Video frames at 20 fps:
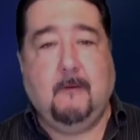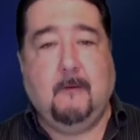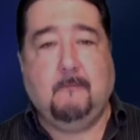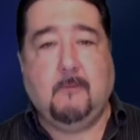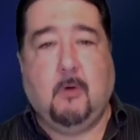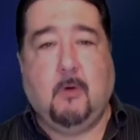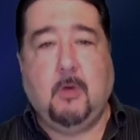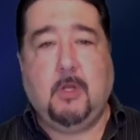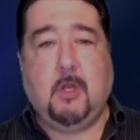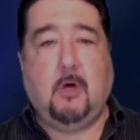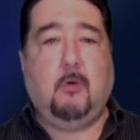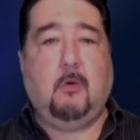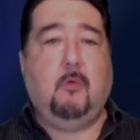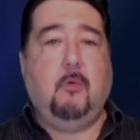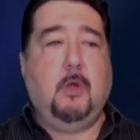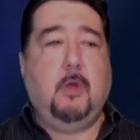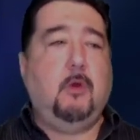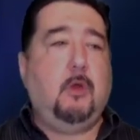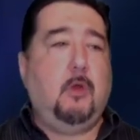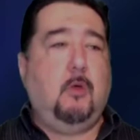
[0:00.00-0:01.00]
We don't,
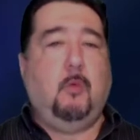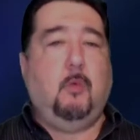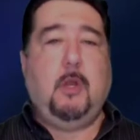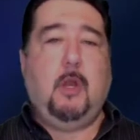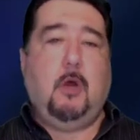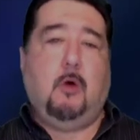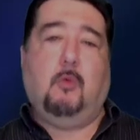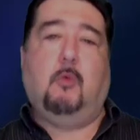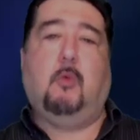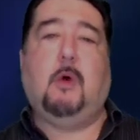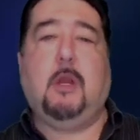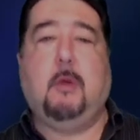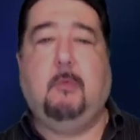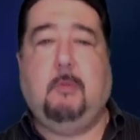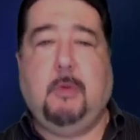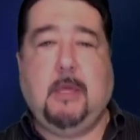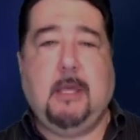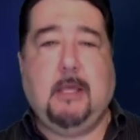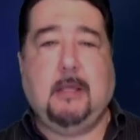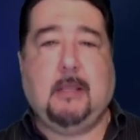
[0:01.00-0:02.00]
we, we don't want to
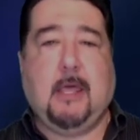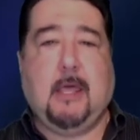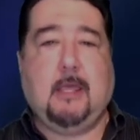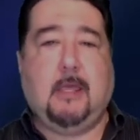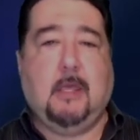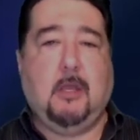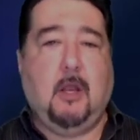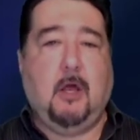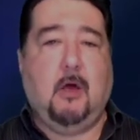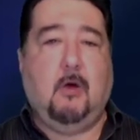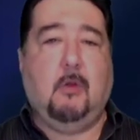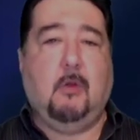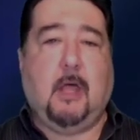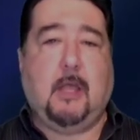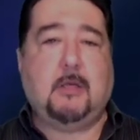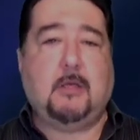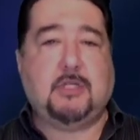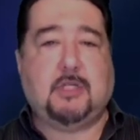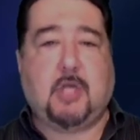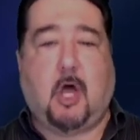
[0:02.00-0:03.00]
be like, you know,
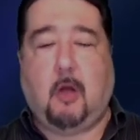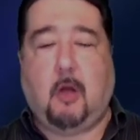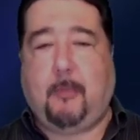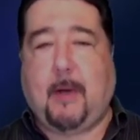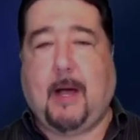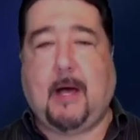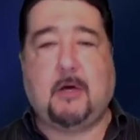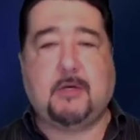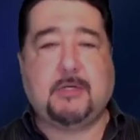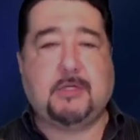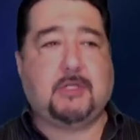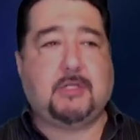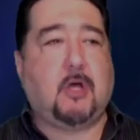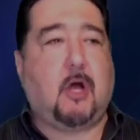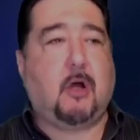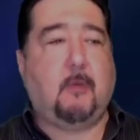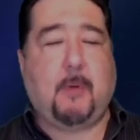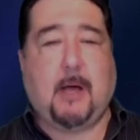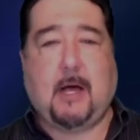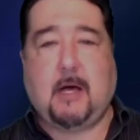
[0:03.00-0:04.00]
like stockpiles and
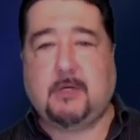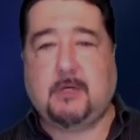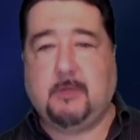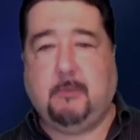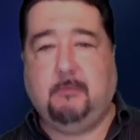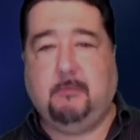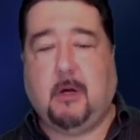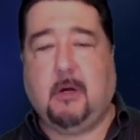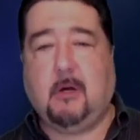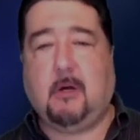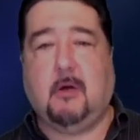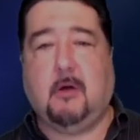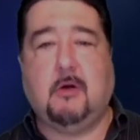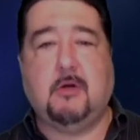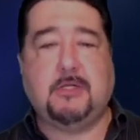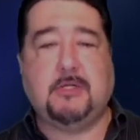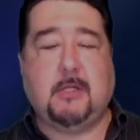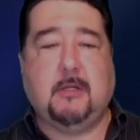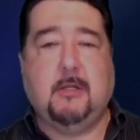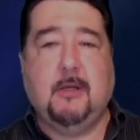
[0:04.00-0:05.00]
stockpiles and
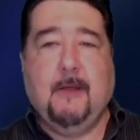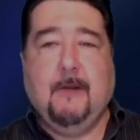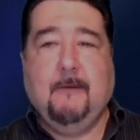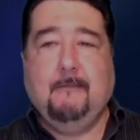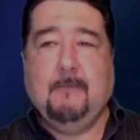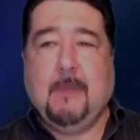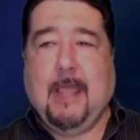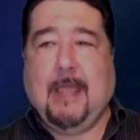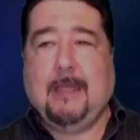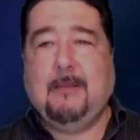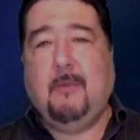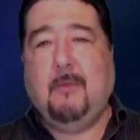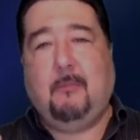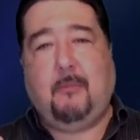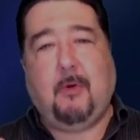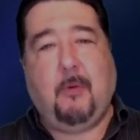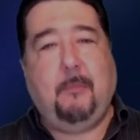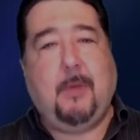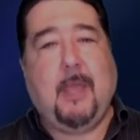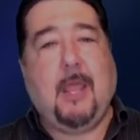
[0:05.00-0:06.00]
bunkers. And, and
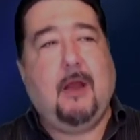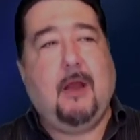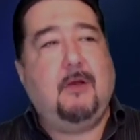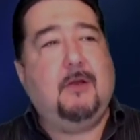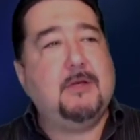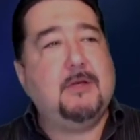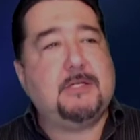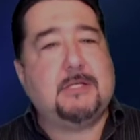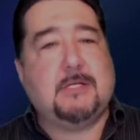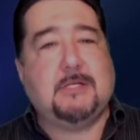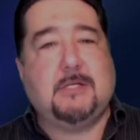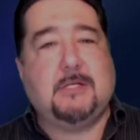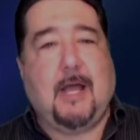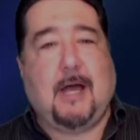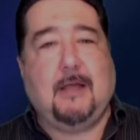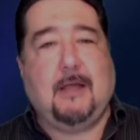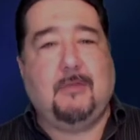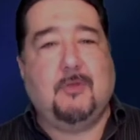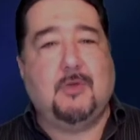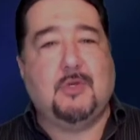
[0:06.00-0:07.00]
preparedness has
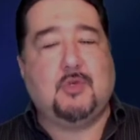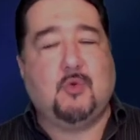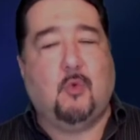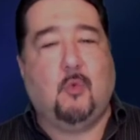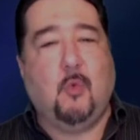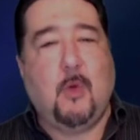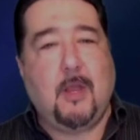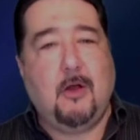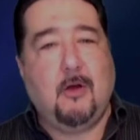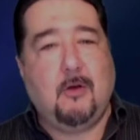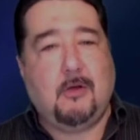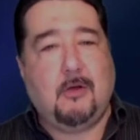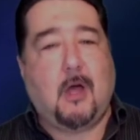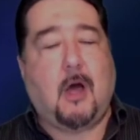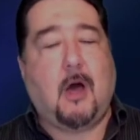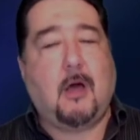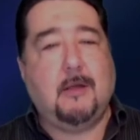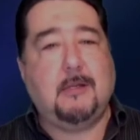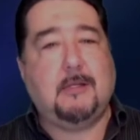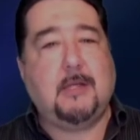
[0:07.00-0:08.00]
gotten this weird
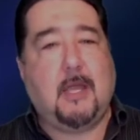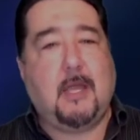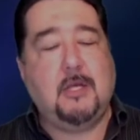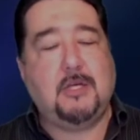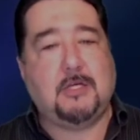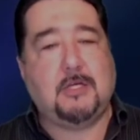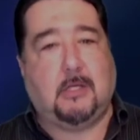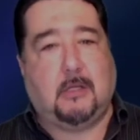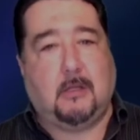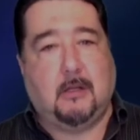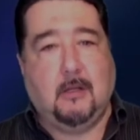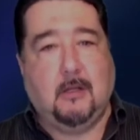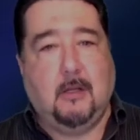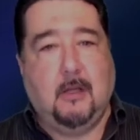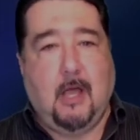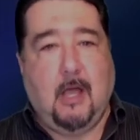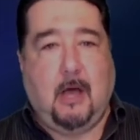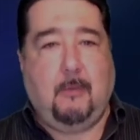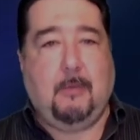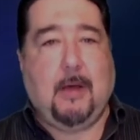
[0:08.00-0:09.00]
connotation
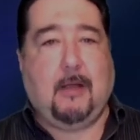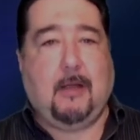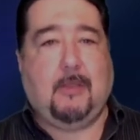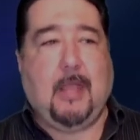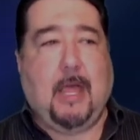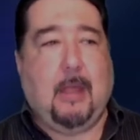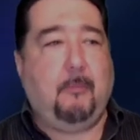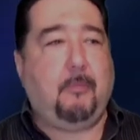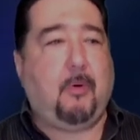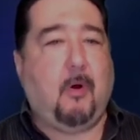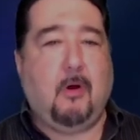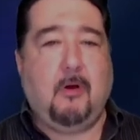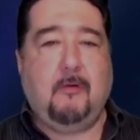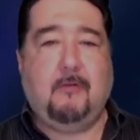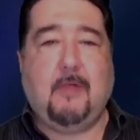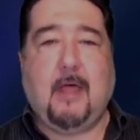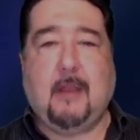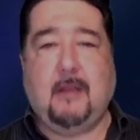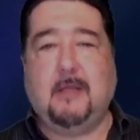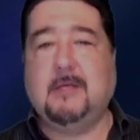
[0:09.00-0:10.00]
about that. And part
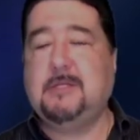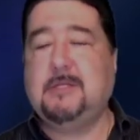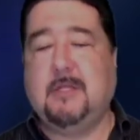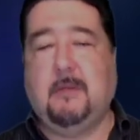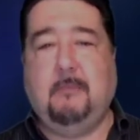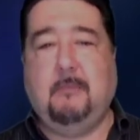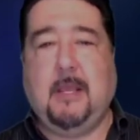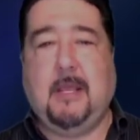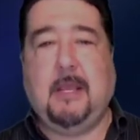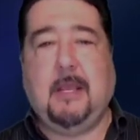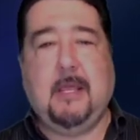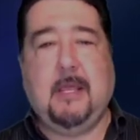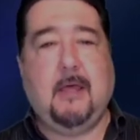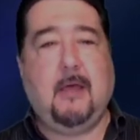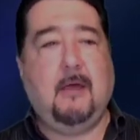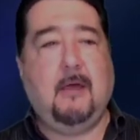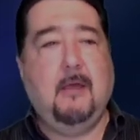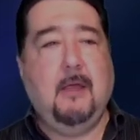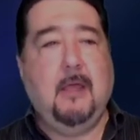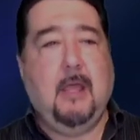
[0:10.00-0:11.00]
of that is the
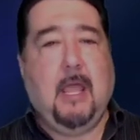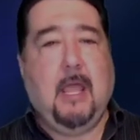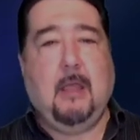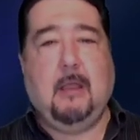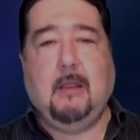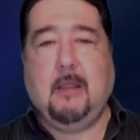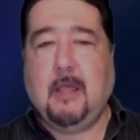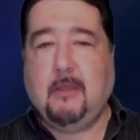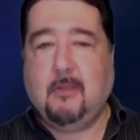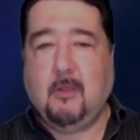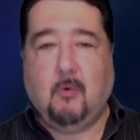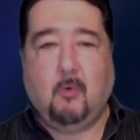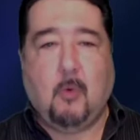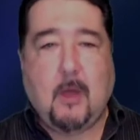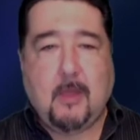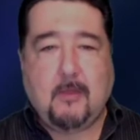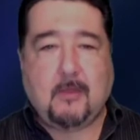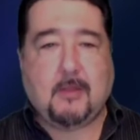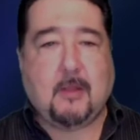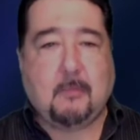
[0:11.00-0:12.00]
media and, and the
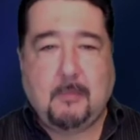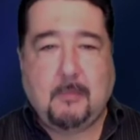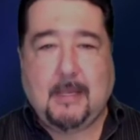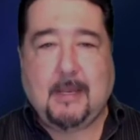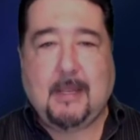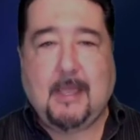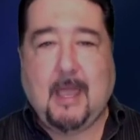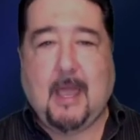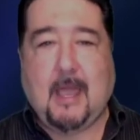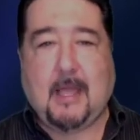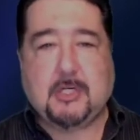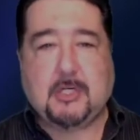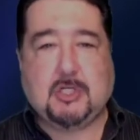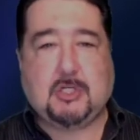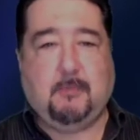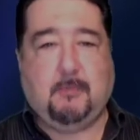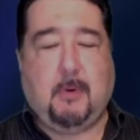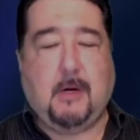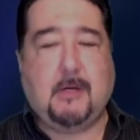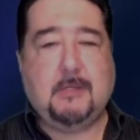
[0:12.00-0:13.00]
way that the media has
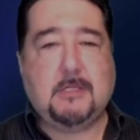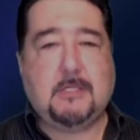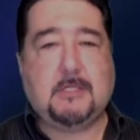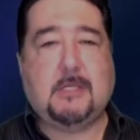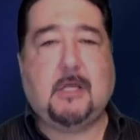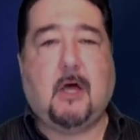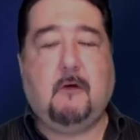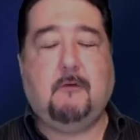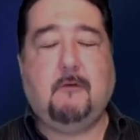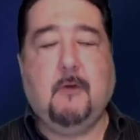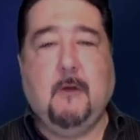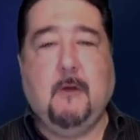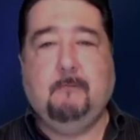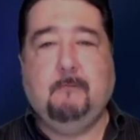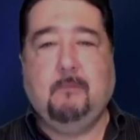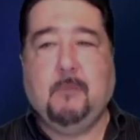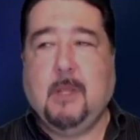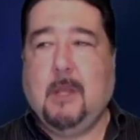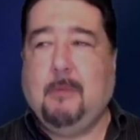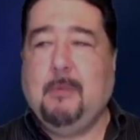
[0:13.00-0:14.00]
spun stuff.
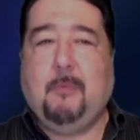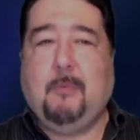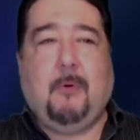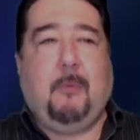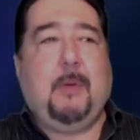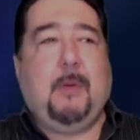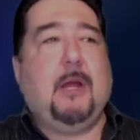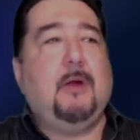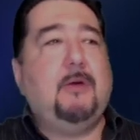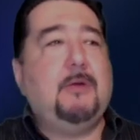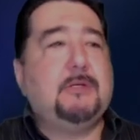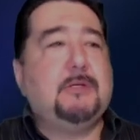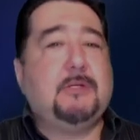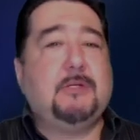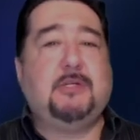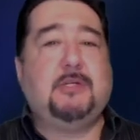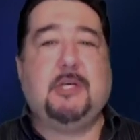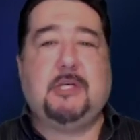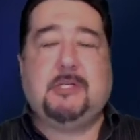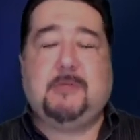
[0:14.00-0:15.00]
I mean, preparedness
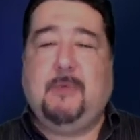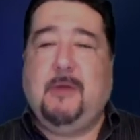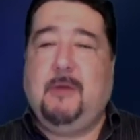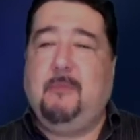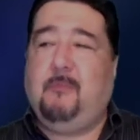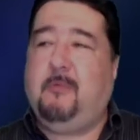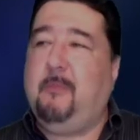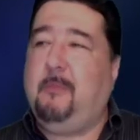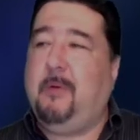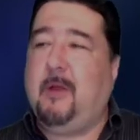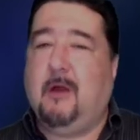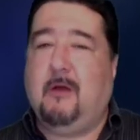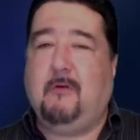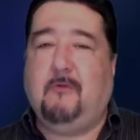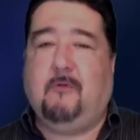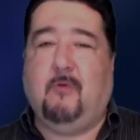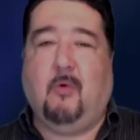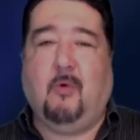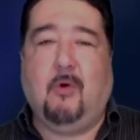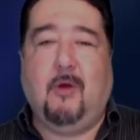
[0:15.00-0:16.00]
is just being prepared
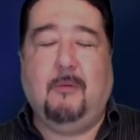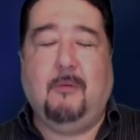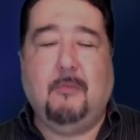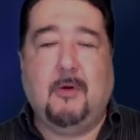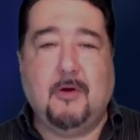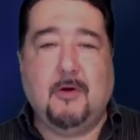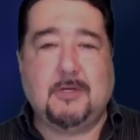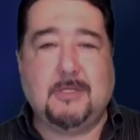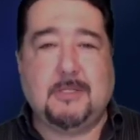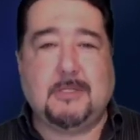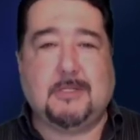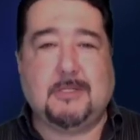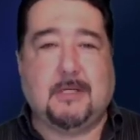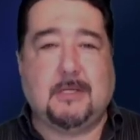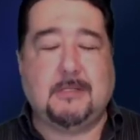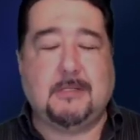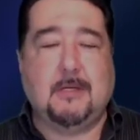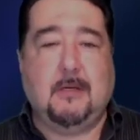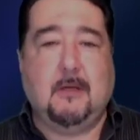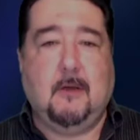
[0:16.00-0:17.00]
for
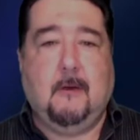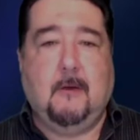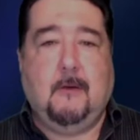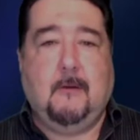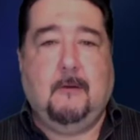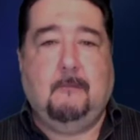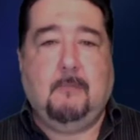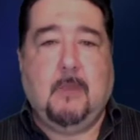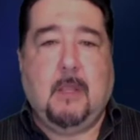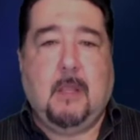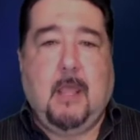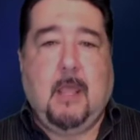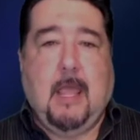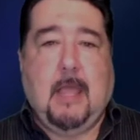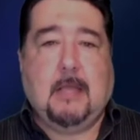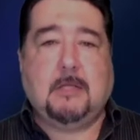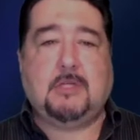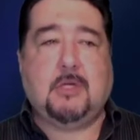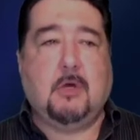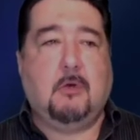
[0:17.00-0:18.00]
emergencies.
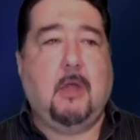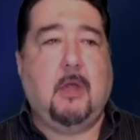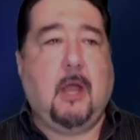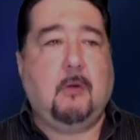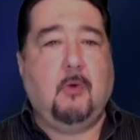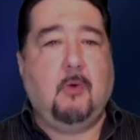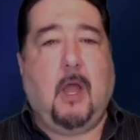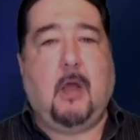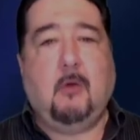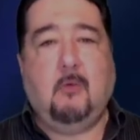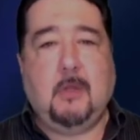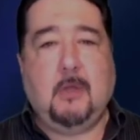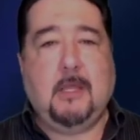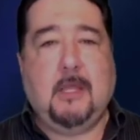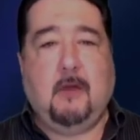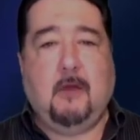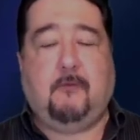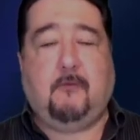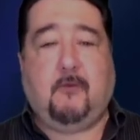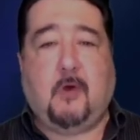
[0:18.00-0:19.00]
And so I, I really
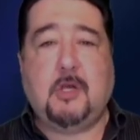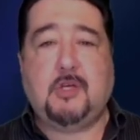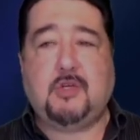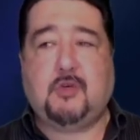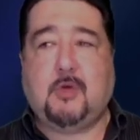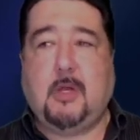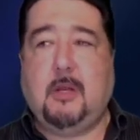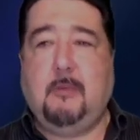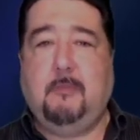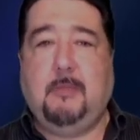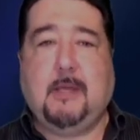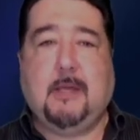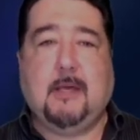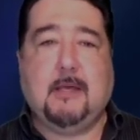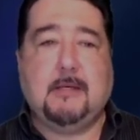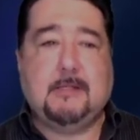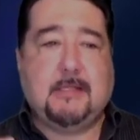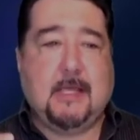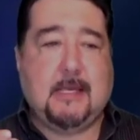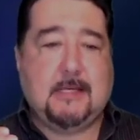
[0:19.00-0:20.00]
get frustrated
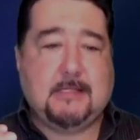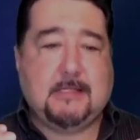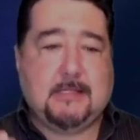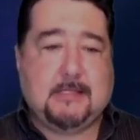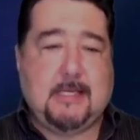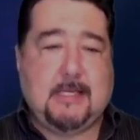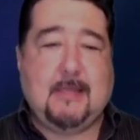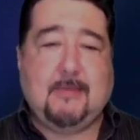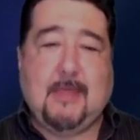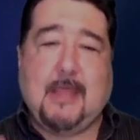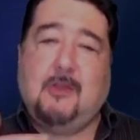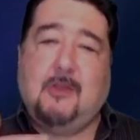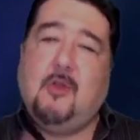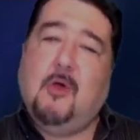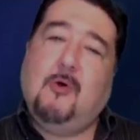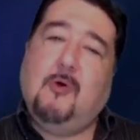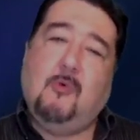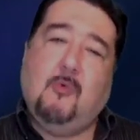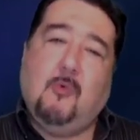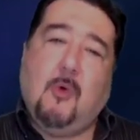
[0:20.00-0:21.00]
because they see, they
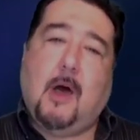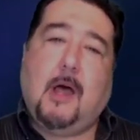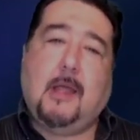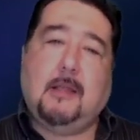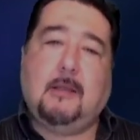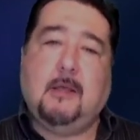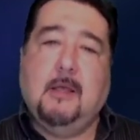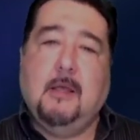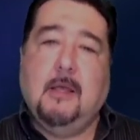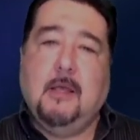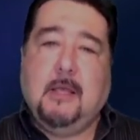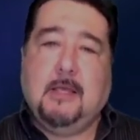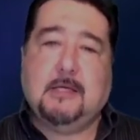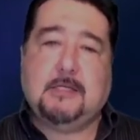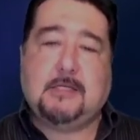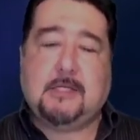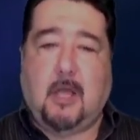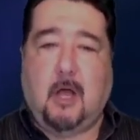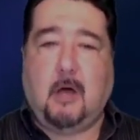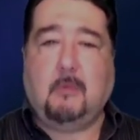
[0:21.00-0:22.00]
know what
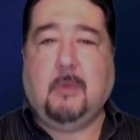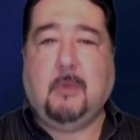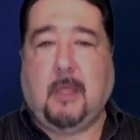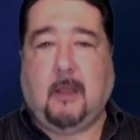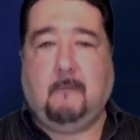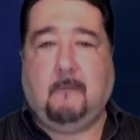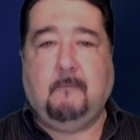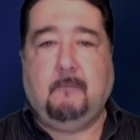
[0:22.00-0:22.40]
is coming.